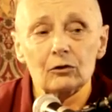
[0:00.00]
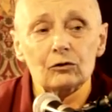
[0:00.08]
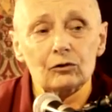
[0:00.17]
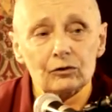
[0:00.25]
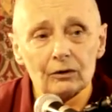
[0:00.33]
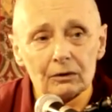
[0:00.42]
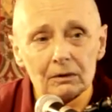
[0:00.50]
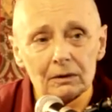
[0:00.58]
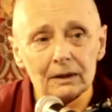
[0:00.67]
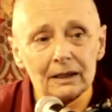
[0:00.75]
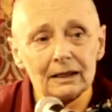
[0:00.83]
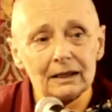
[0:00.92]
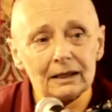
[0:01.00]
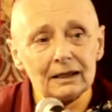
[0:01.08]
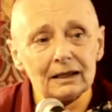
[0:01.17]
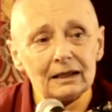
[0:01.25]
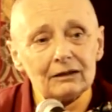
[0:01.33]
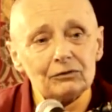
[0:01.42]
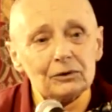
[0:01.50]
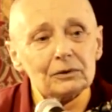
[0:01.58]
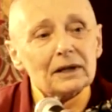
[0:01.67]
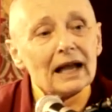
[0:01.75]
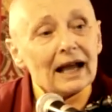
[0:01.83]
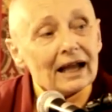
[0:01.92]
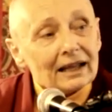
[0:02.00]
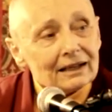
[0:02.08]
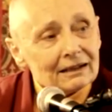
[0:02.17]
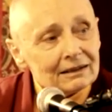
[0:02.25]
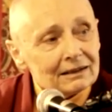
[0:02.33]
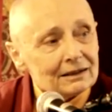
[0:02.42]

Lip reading: So if you can,